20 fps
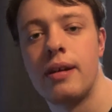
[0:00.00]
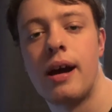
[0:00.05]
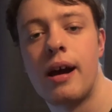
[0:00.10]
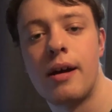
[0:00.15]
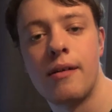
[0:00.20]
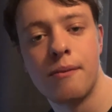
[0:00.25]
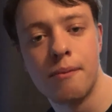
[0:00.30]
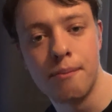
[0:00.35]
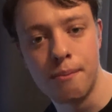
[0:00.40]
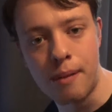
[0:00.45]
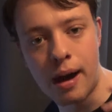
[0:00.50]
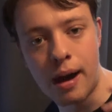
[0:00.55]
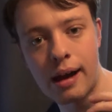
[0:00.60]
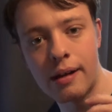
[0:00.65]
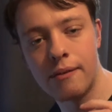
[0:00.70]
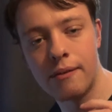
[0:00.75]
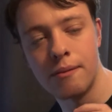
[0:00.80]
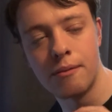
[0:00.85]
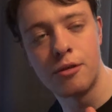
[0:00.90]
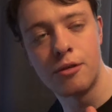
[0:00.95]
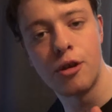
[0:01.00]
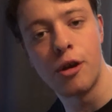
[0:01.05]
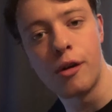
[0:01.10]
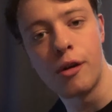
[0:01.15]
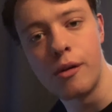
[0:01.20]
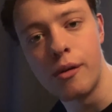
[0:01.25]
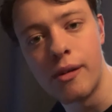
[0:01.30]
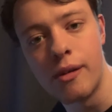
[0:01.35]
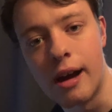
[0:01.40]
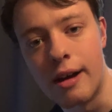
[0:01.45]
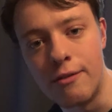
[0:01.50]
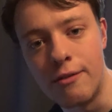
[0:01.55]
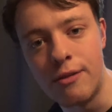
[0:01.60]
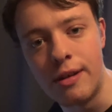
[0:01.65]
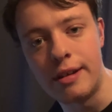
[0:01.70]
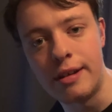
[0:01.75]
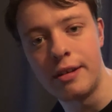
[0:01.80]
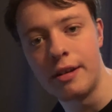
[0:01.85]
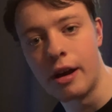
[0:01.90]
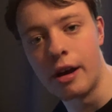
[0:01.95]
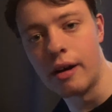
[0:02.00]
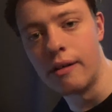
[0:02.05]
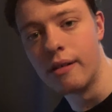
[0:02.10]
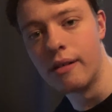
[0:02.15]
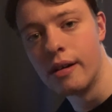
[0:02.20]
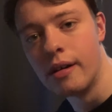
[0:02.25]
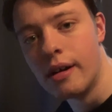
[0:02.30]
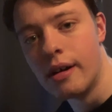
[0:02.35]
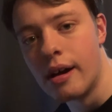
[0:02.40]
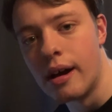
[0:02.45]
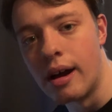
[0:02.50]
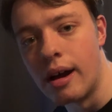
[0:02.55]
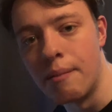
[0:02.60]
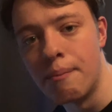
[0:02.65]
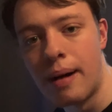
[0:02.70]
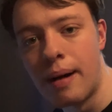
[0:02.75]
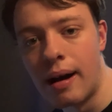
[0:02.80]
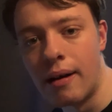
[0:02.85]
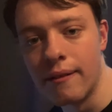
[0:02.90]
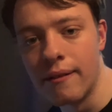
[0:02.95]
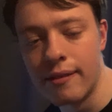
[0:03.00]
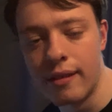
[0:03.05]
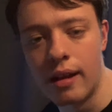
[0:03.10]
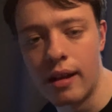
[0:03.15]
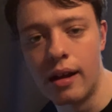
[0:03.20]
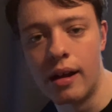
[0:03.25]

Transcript: and I might do a video about